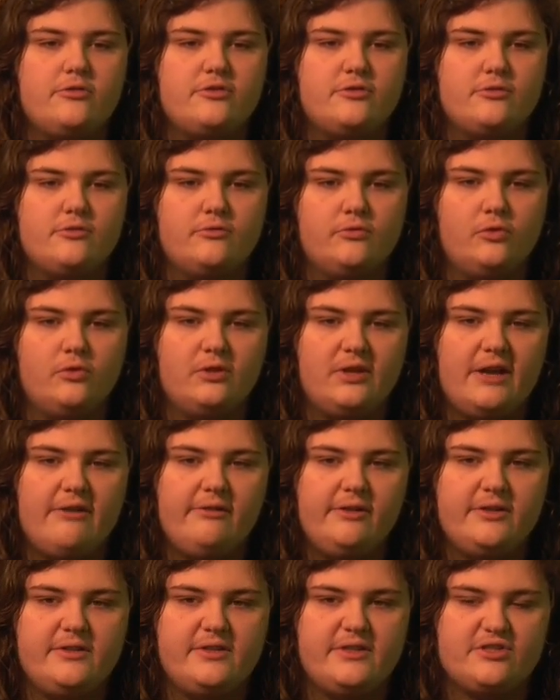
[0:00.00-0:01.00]
to rule out
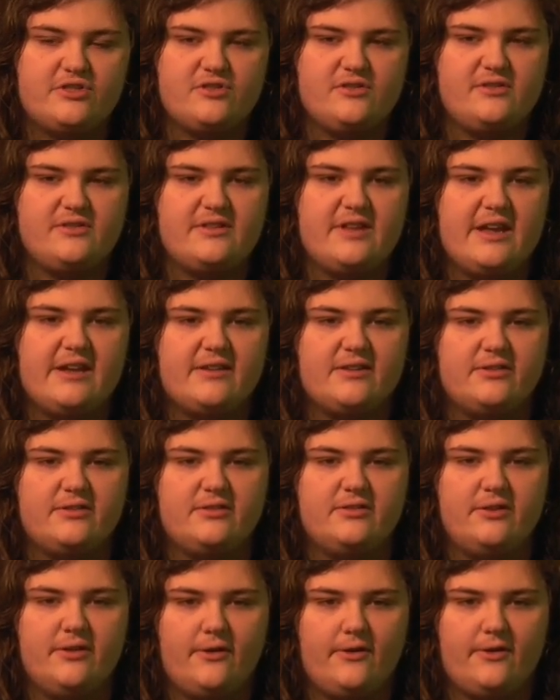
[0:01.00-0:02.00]
conditions that
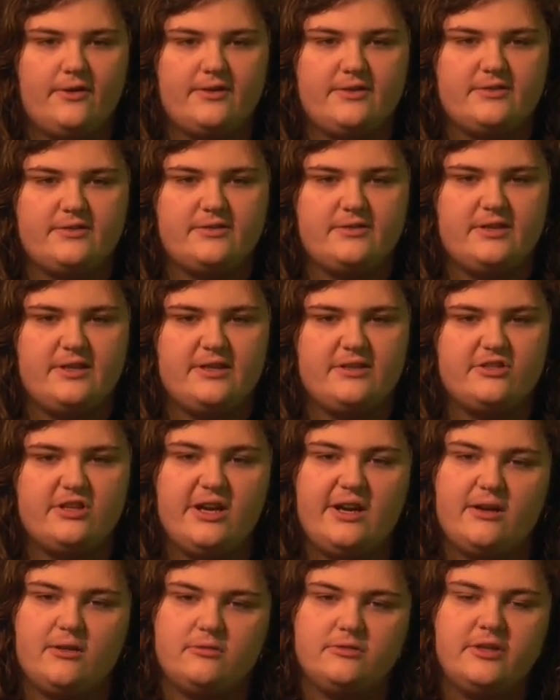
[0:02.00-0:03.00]
could cause the
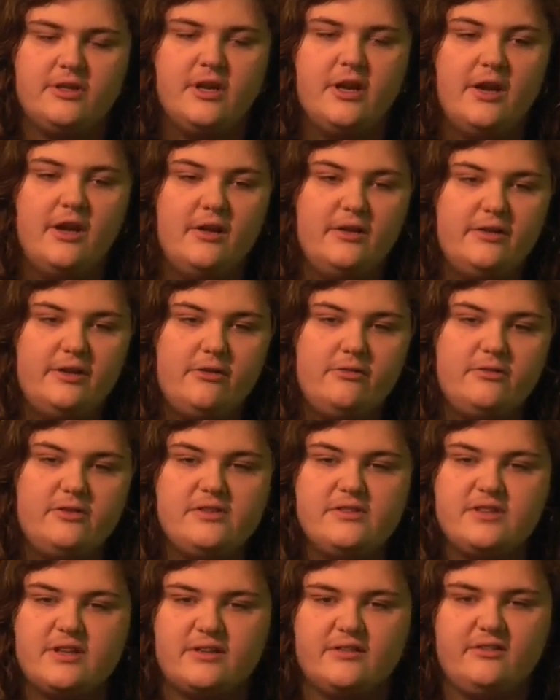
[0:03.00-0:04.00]
child to go into
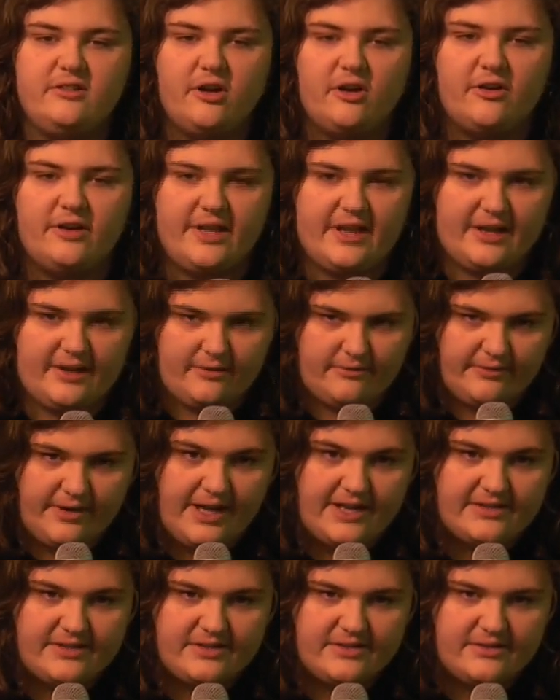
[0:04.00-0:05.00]
sudden cardiac
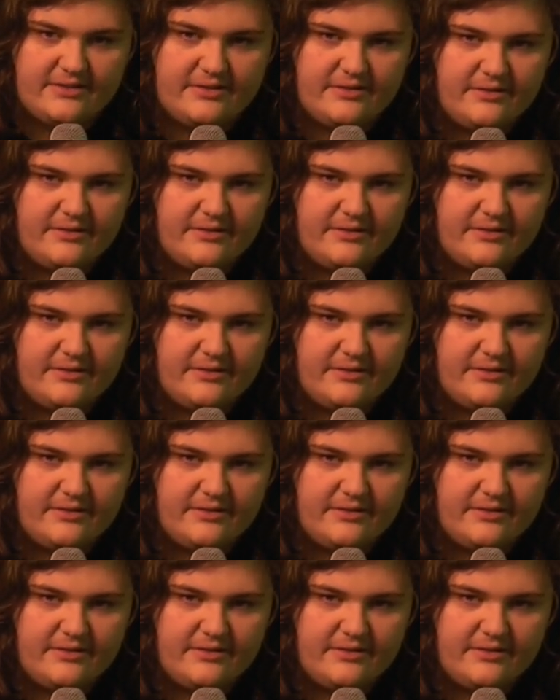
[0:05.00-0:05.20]
arrest.